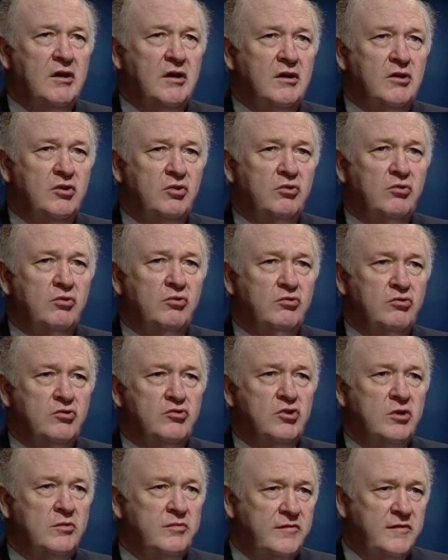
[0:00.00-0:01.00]
do a good
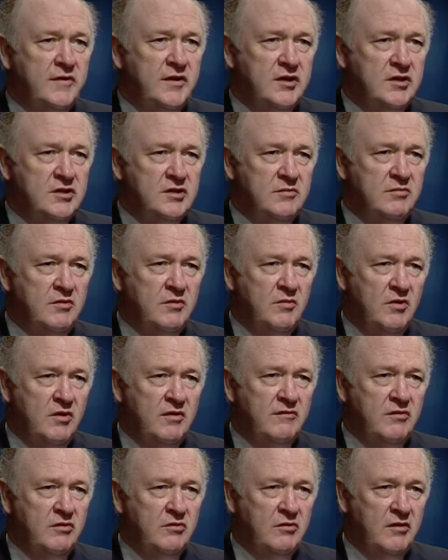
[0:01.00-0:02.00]
job of leadership, in my
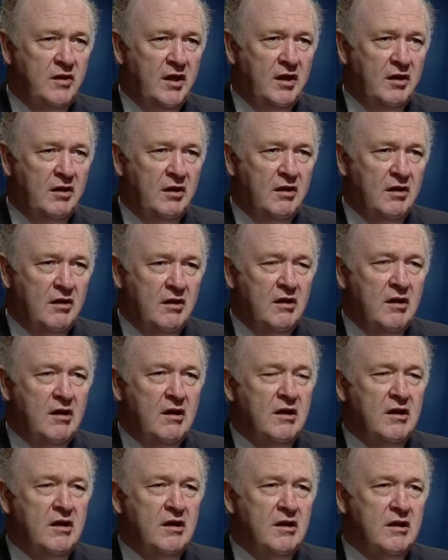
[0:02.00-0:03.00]
view, without
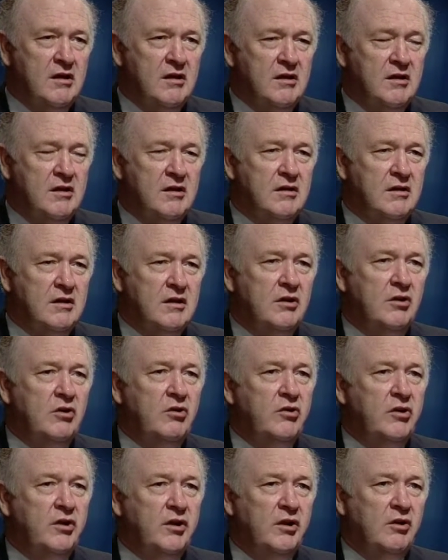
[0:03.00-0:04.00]

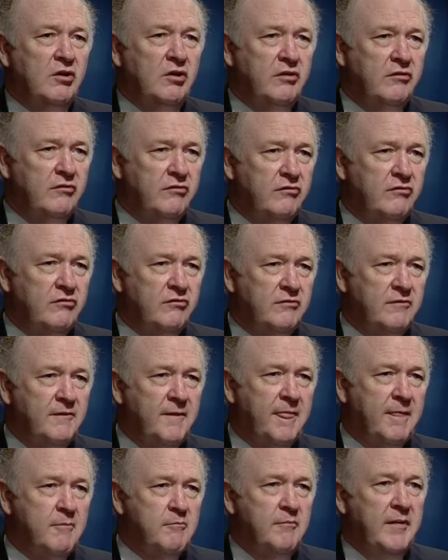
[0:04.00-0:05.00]
including a lot of
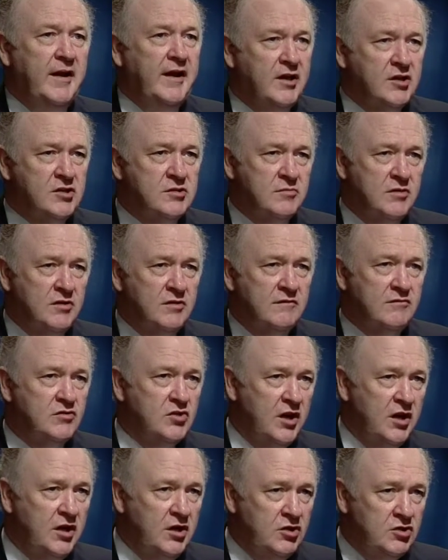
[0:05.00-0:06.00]
management of
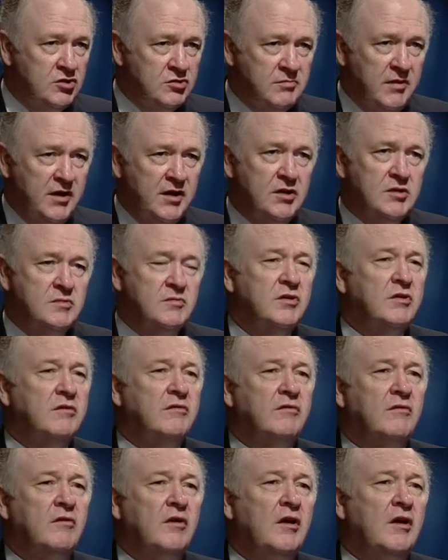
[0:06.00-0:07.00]
change, management
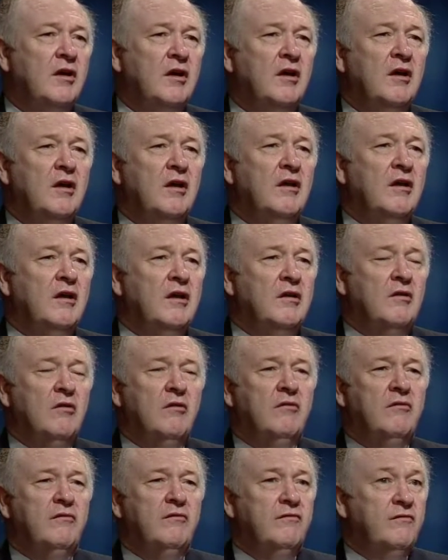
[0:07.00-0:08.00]

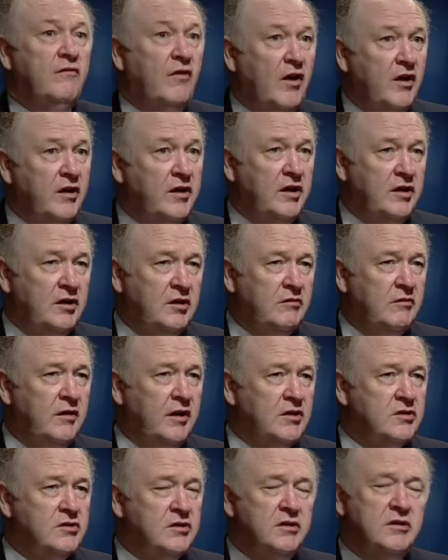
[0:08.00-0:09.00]
of finding
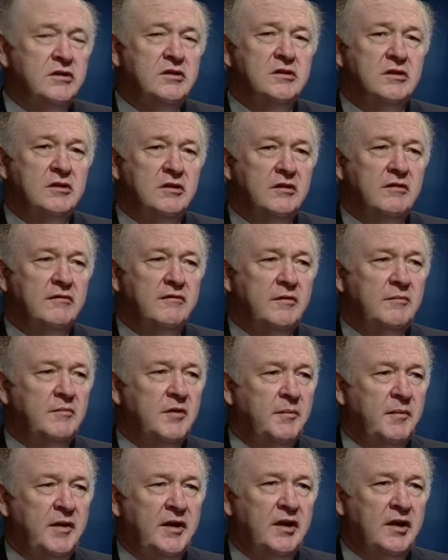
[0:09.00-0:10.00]
directions and of
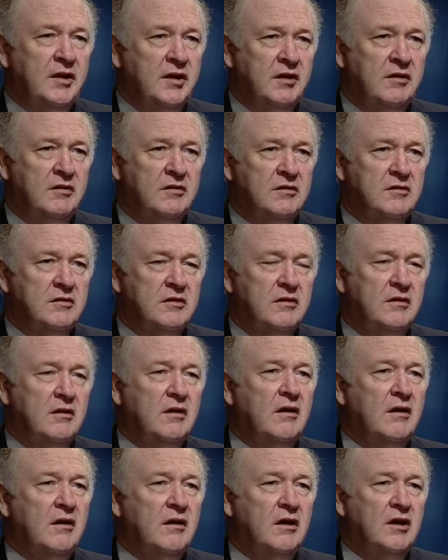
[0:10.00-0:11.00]
implementing
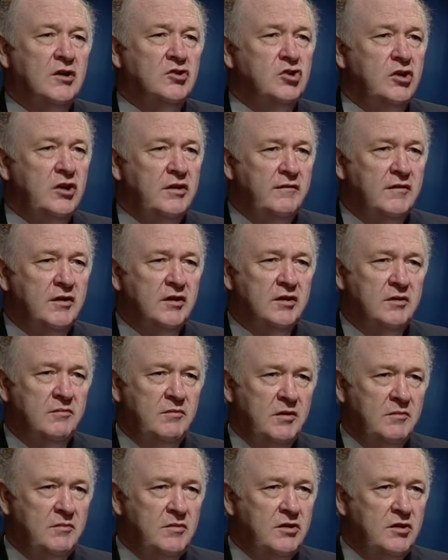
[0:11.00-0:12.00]
achieving a
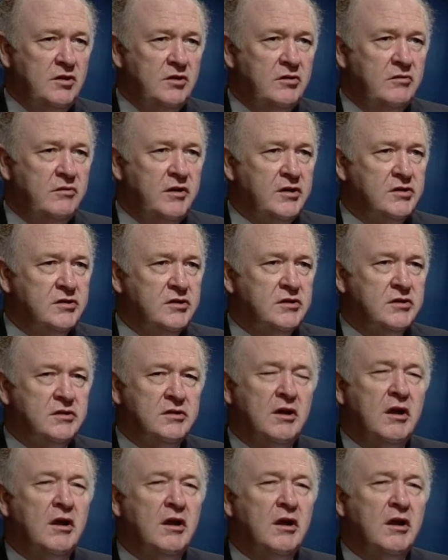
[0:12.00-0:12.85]
commitment to directions.